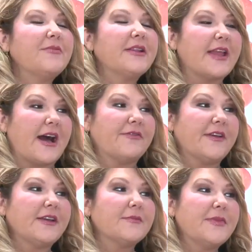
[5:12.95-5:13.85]
me
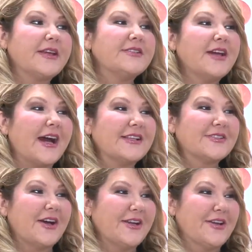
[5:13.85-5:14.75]
laughing because I
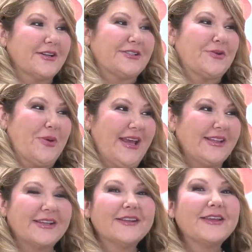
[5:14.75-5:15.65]
saw your
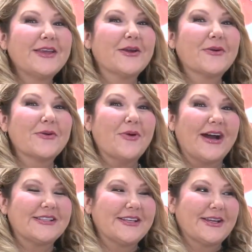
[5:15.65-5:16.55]
tweet that you were
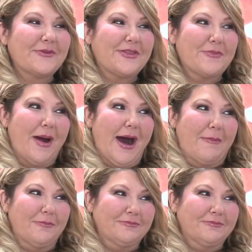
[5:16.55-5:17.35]
watching it with your mom.